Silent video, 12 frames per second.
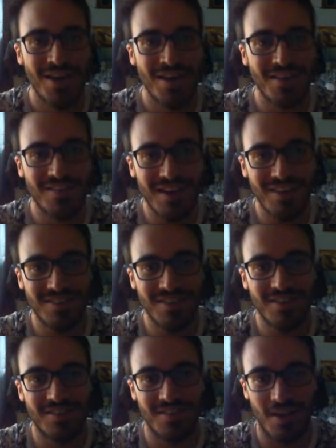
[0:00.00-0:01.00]

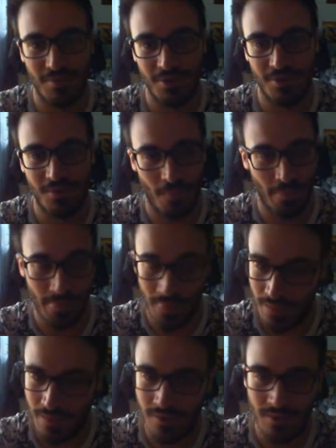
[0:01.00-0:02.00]
Sextet Summon.
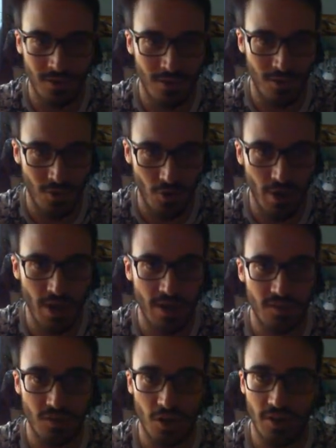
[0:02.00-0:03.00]
Okay,
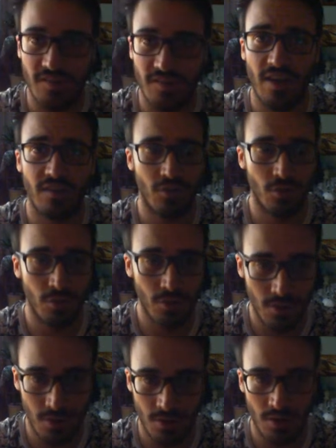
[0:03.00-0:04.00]
it's not a
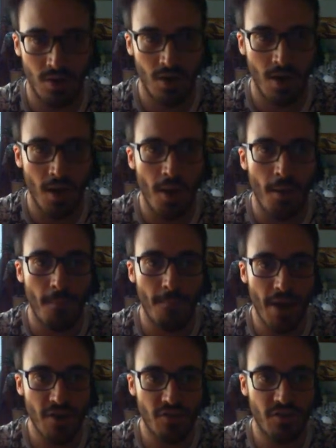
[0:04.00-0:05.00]
Sextuor.
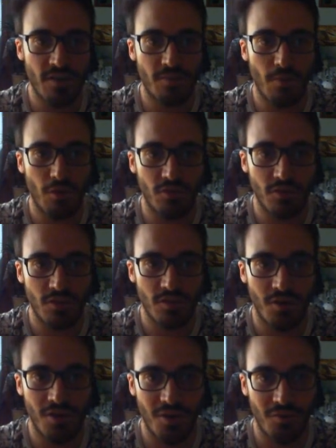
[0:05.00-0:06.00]
Banish 6 monsters
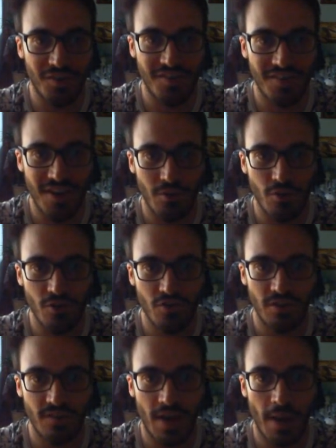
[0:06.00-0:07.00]
of the same
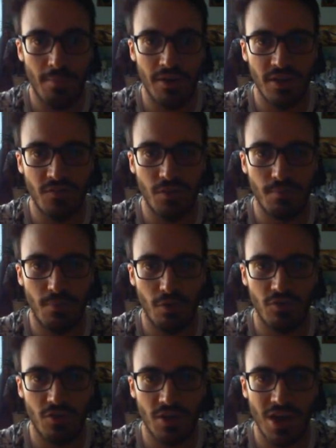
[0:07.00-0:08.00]
original type but different
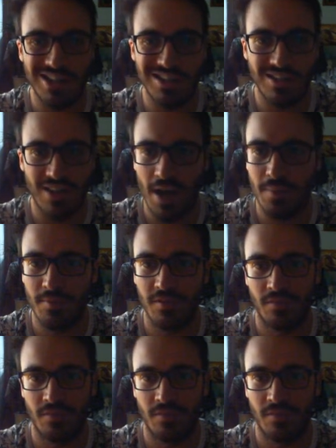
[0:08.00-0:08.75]
monster card types.